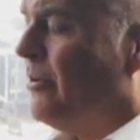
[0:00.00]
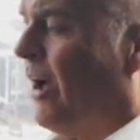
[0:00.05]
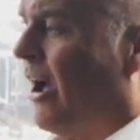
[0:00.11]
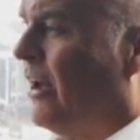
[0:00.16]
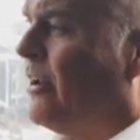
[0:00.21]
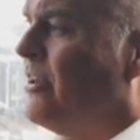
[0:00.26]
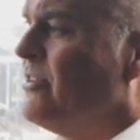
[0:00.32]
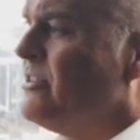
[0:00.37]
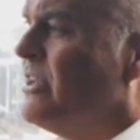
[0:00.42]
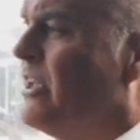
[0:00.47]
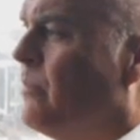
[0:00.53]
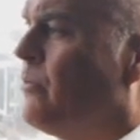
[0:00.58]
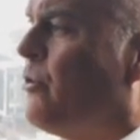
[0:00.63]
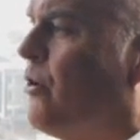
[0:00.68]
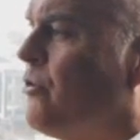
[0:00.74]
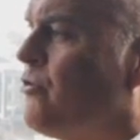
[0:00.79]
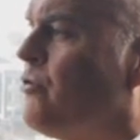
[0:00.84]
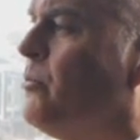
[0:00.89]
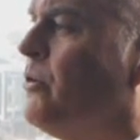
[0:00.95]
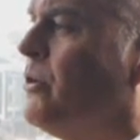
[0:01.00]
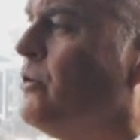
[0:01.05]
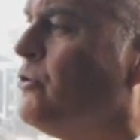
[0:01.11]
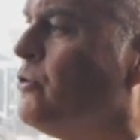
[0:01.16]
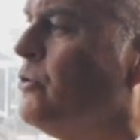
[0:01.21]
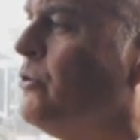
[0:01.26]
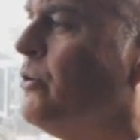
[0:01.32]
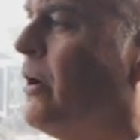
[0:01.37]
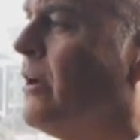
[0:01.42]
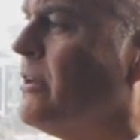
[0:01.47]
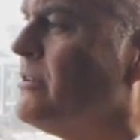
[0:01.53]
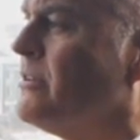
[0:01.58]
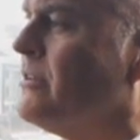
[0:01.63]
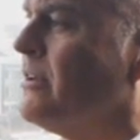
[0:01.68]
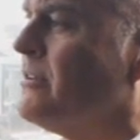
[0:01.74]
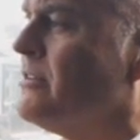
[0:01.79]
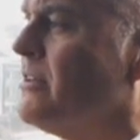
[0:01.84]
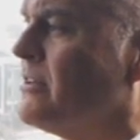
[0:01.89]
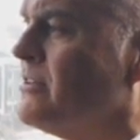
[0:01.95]
I don't see him contributing to a
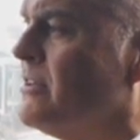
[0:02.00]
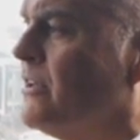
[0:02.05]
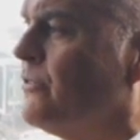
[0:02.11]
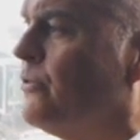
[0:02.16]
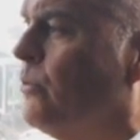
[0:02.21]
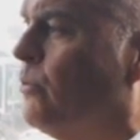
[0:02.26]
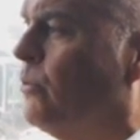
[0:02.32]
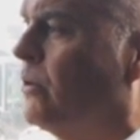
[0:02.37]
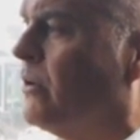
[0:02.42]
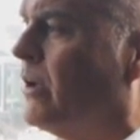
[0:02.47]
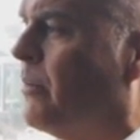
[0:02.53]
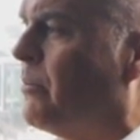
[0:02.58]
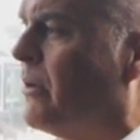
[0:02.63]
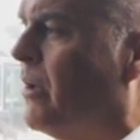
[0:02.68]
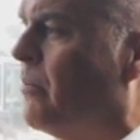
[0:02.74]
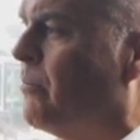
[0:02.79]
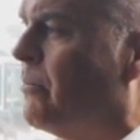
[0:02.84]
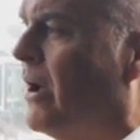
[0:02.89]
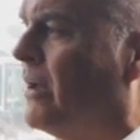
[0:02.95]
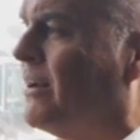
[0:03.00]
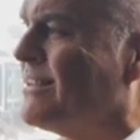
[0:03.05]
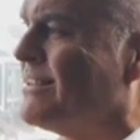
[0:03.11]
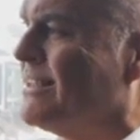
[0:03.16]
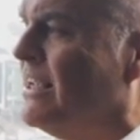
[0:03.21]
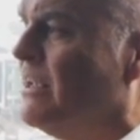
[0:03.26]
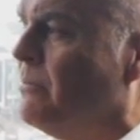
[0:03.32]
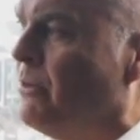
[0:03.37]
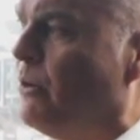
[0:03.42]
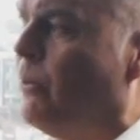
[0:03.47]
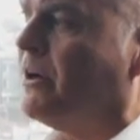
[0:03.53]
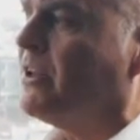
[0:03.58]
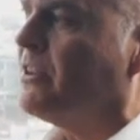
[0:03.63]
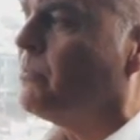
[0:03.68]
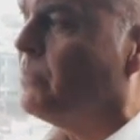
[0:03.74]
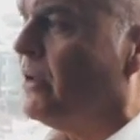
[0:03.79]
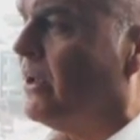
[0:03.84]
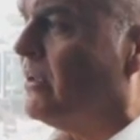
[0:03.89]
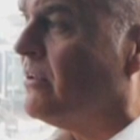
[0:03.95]
successful World Cup campaign. I see him be one of
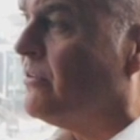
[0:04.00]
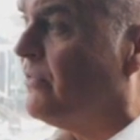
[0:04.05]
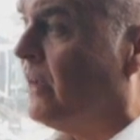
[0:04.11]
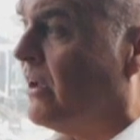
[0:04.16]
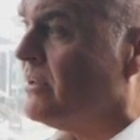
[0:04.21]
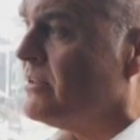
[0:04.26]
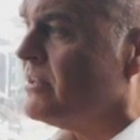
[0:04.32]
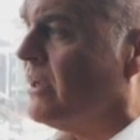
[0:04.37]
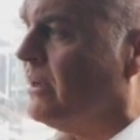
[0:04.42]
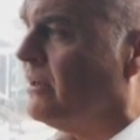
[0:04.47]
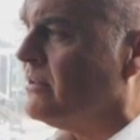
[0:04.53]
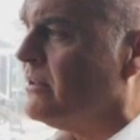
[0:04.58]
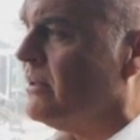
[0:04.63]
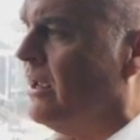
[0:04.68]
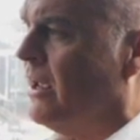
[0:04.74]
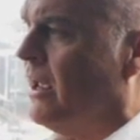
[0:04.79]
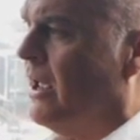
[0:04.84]
the players phased out.